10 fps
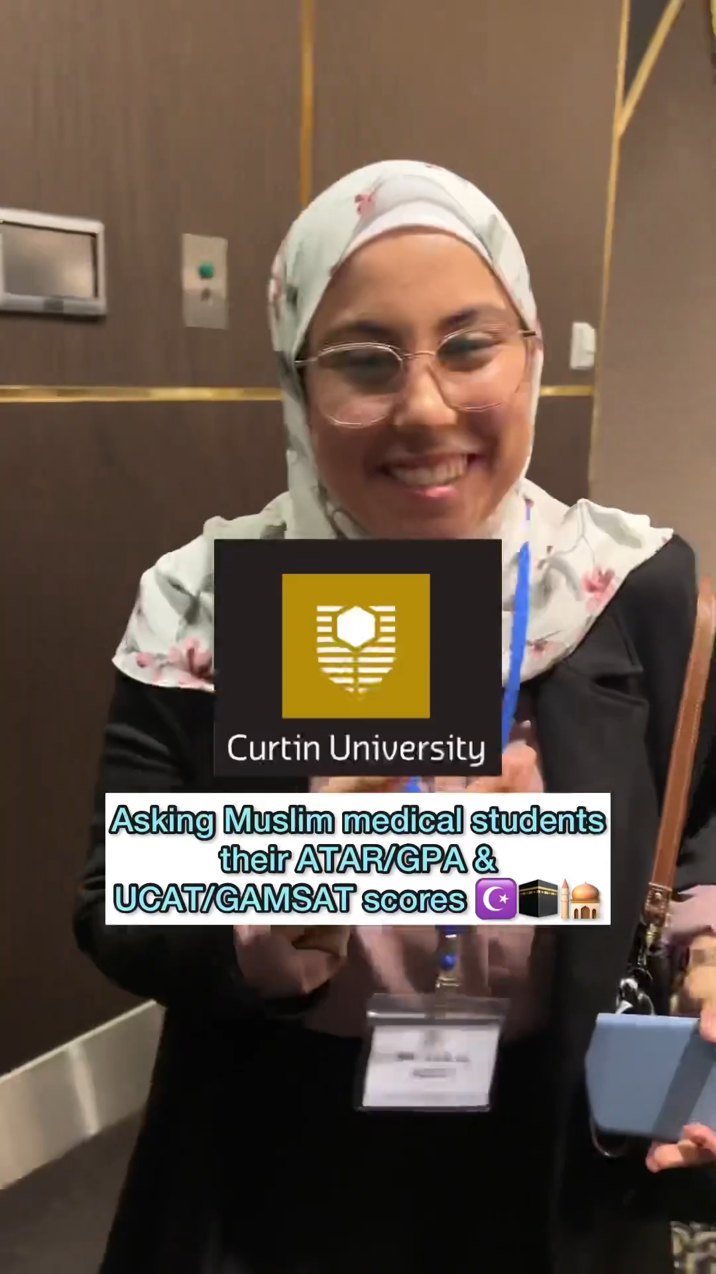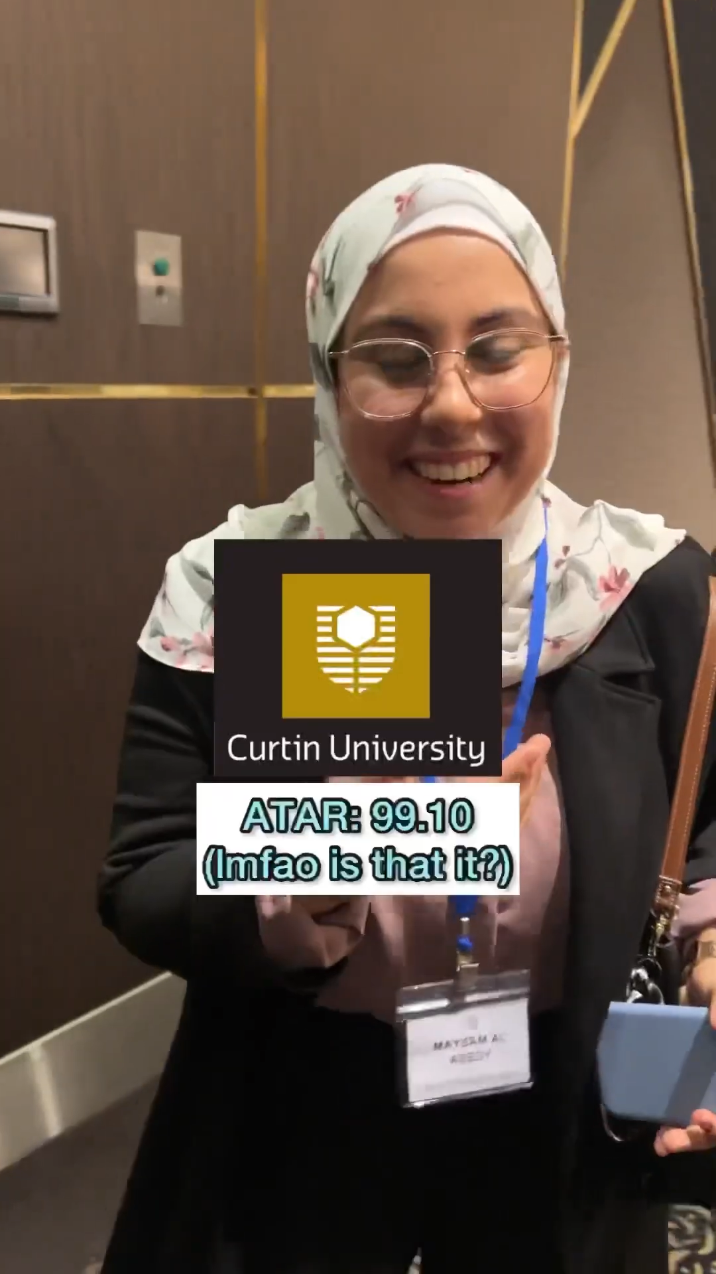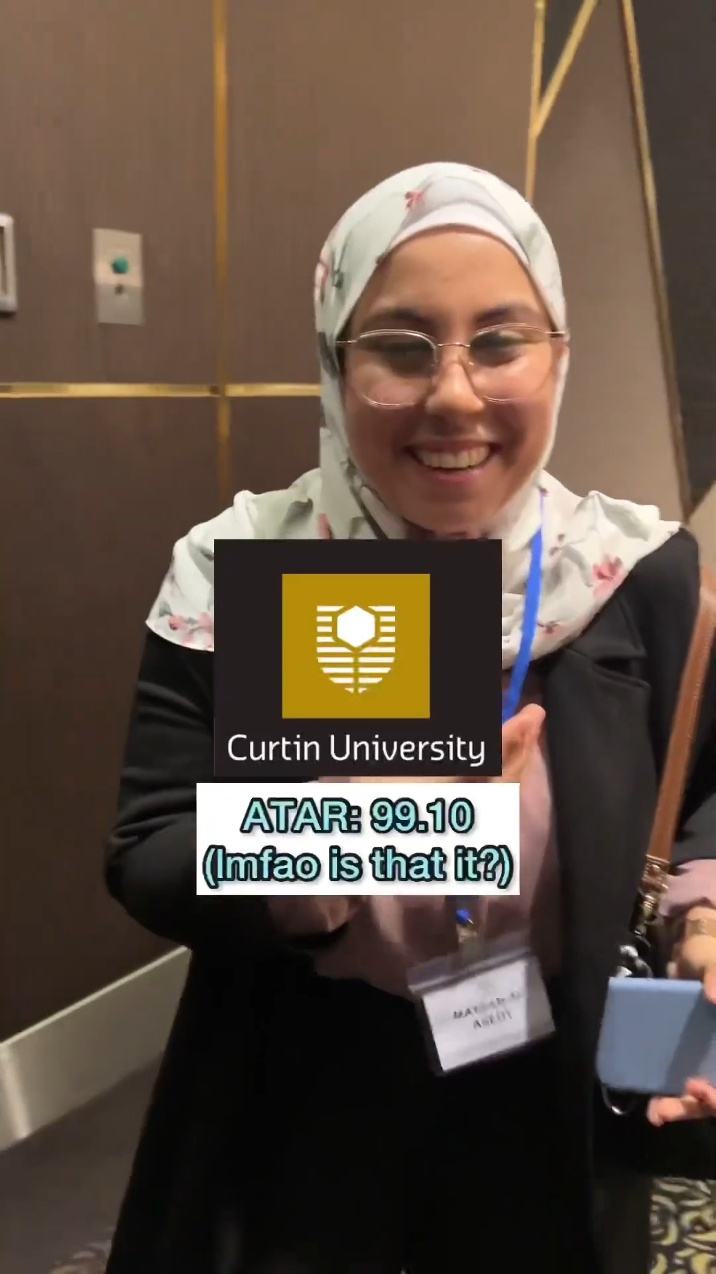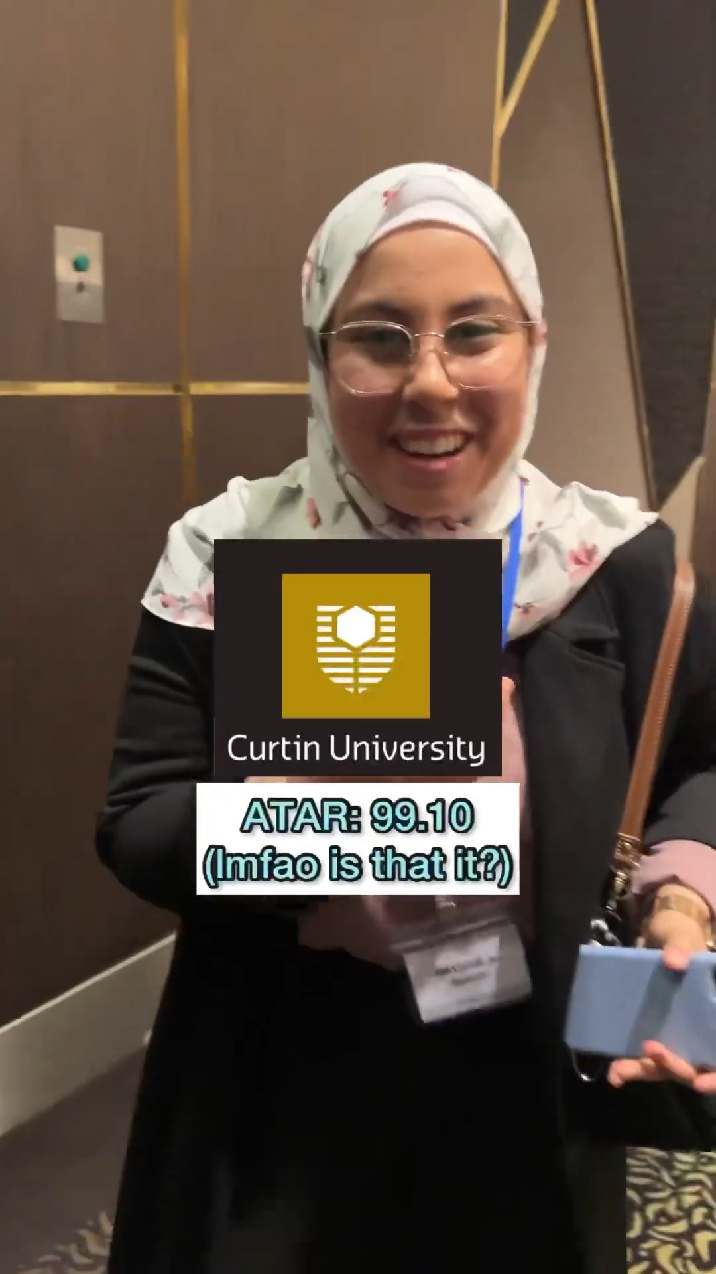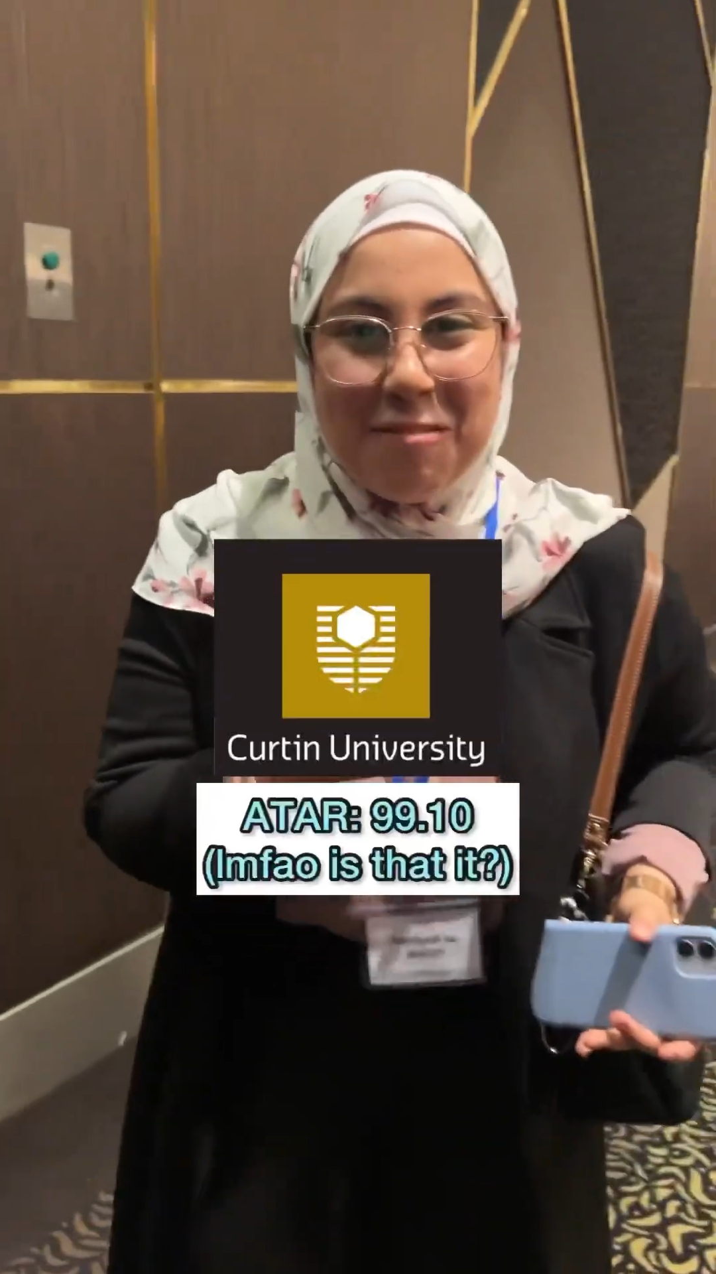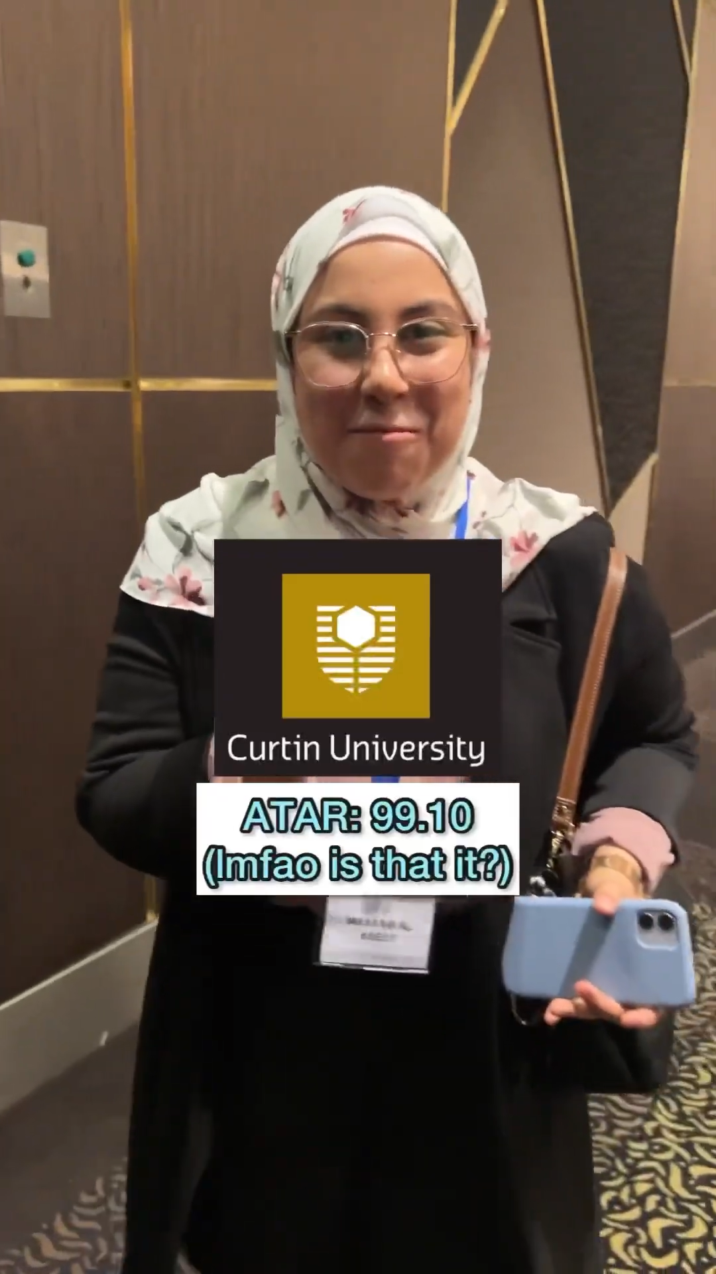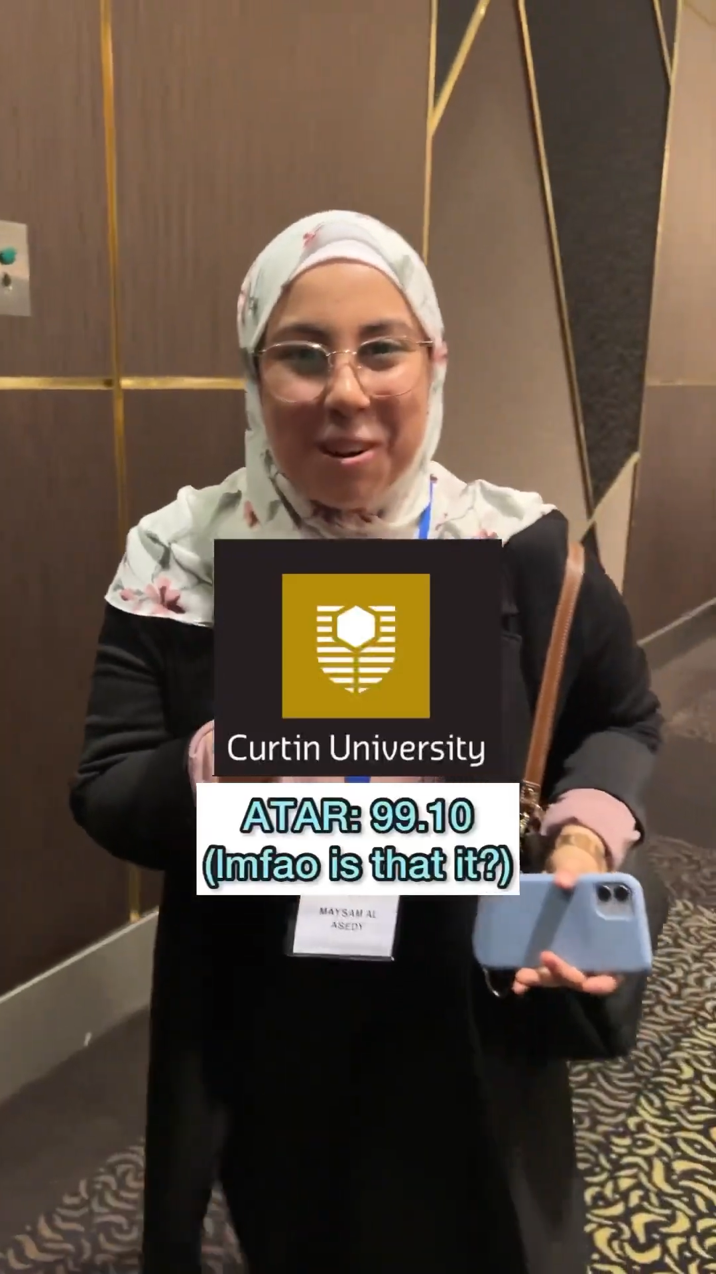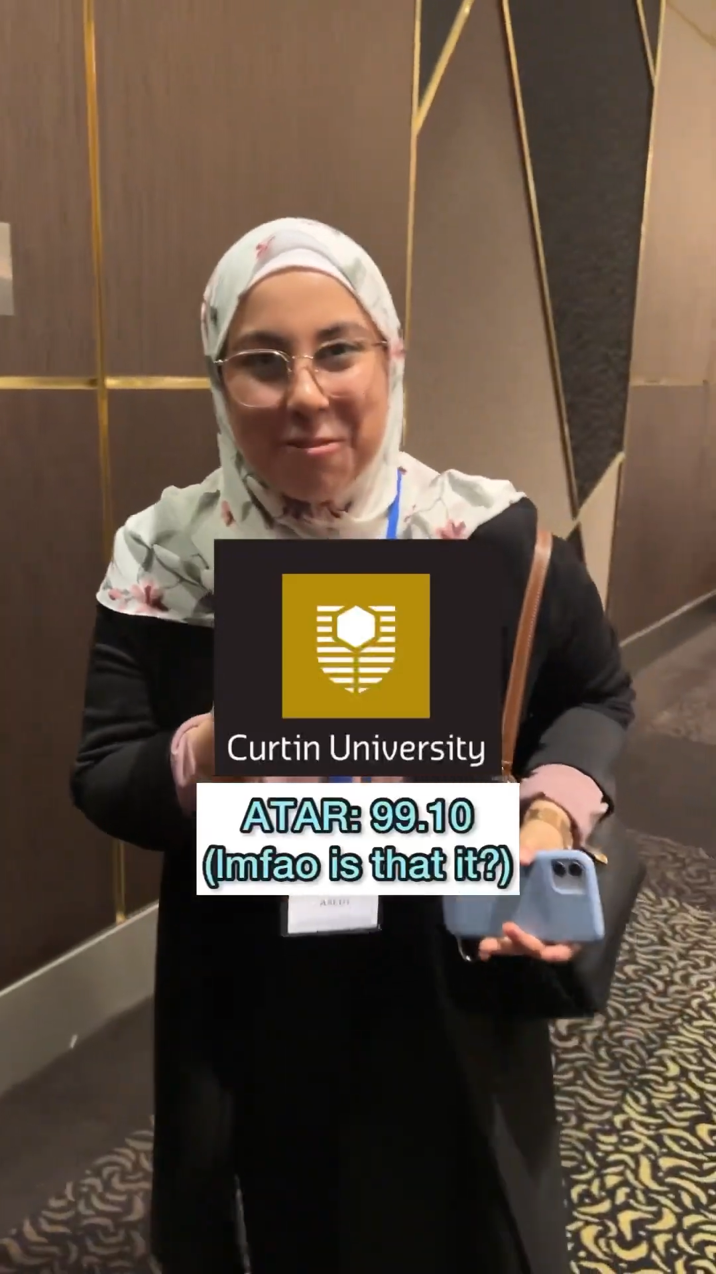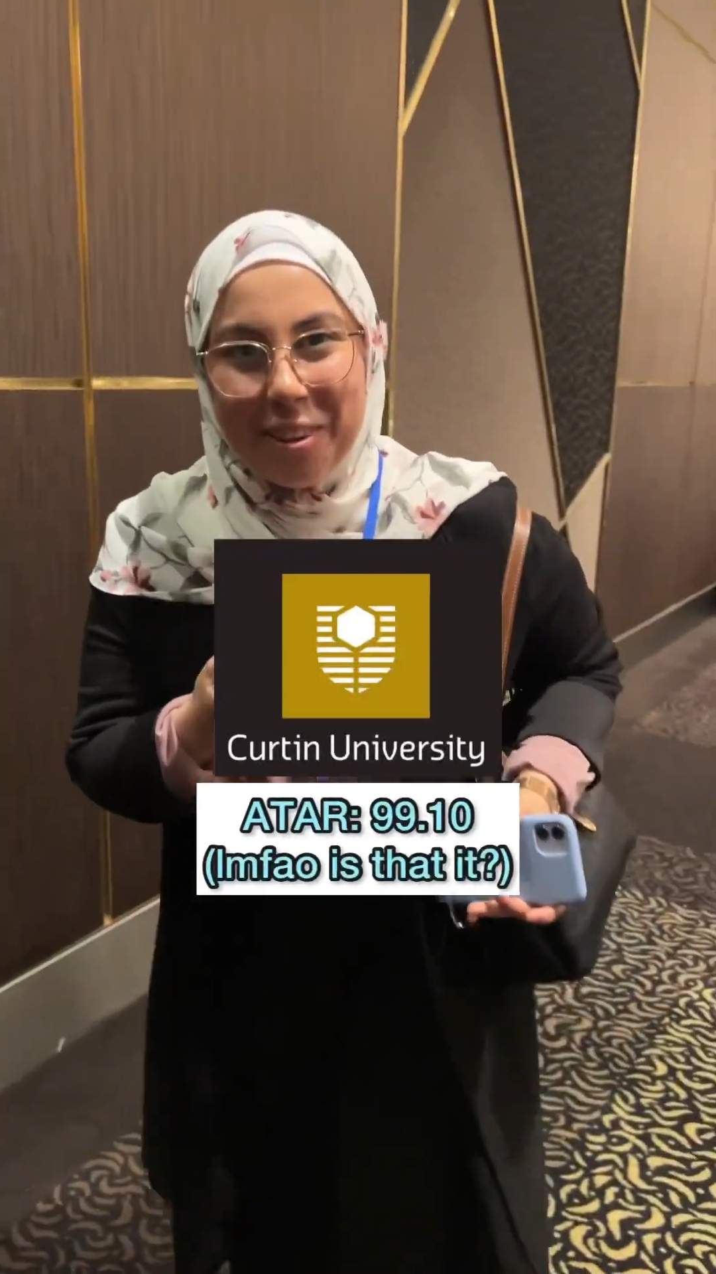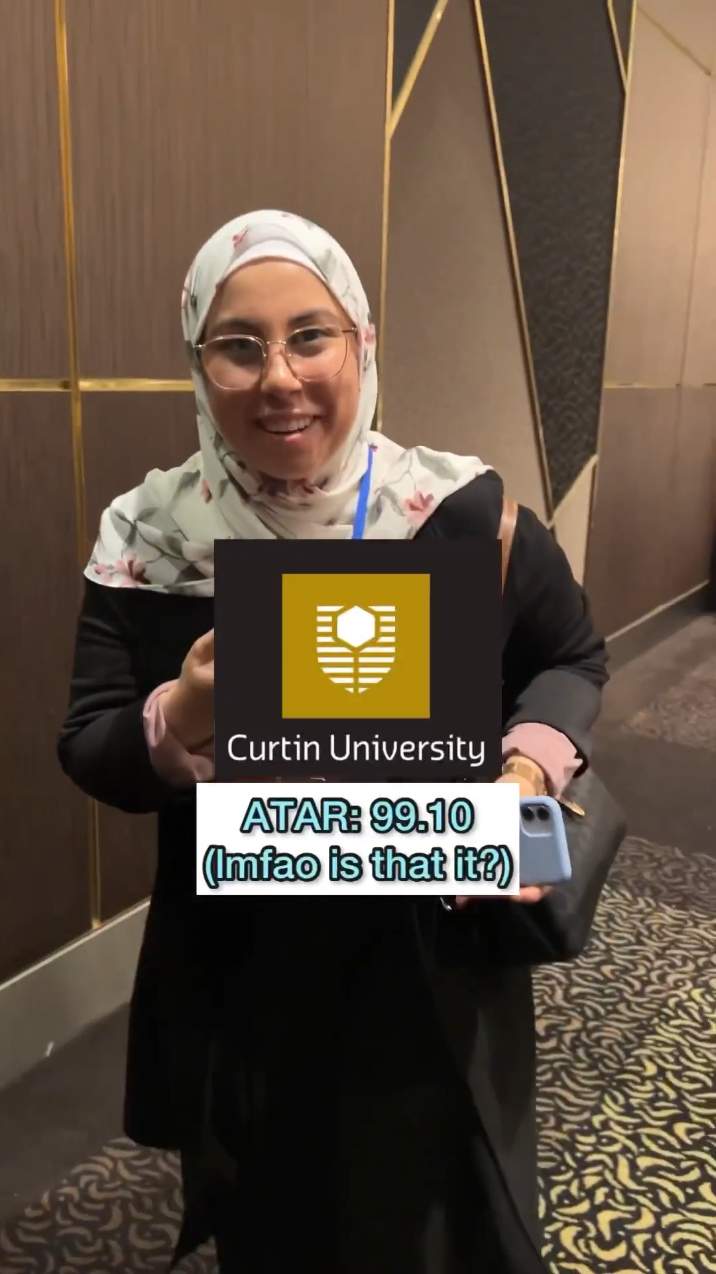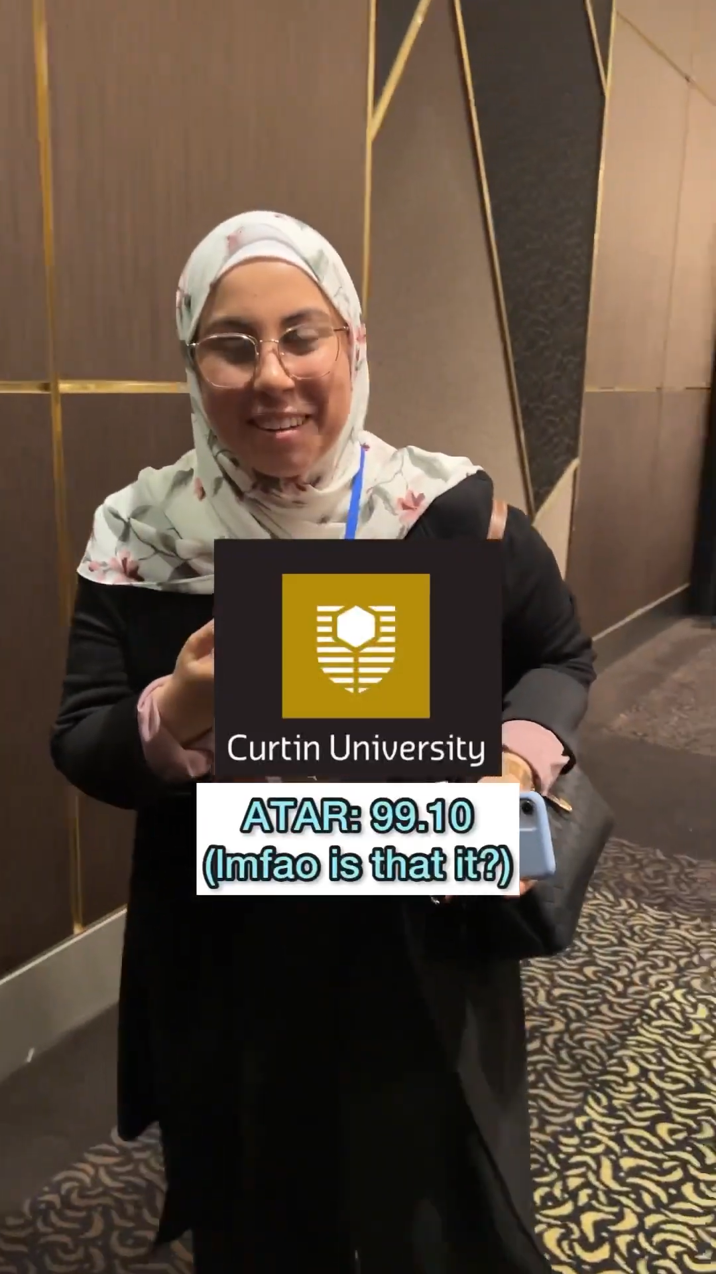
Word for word: 99.1